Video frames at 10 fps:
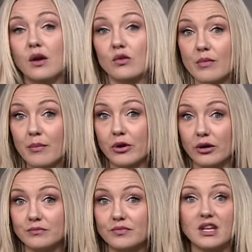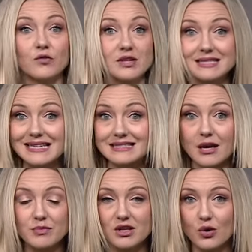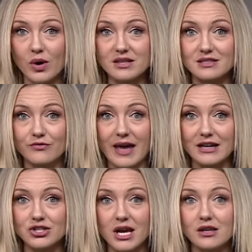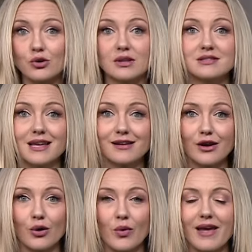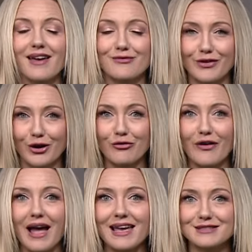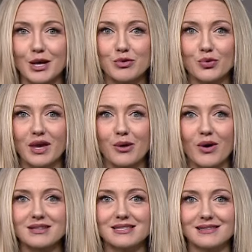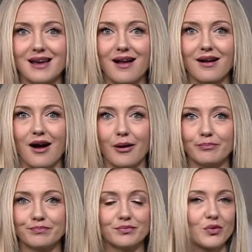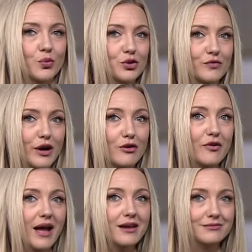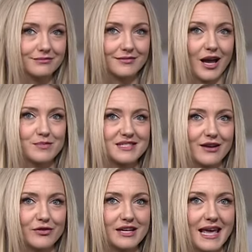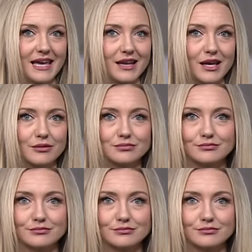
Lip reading: Remember, if you see something you want us to fact check, you can send it our way at verify@wkyc.com. With your Verify, I'm Stephanie Haney.